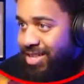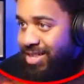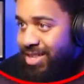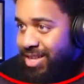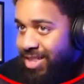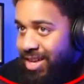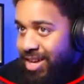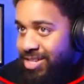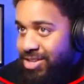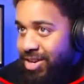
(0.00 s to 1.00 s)
The
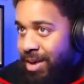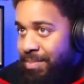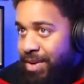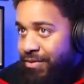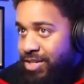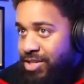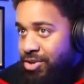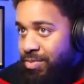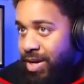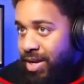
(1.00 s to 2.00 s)
guns are not meant for
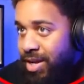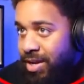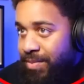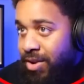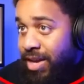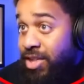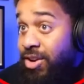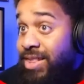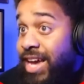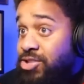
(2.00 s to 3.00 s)
shield breaking. Okay, they're
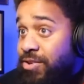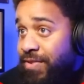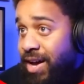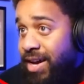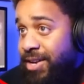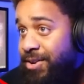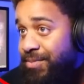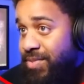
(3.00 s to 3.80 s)
electrified.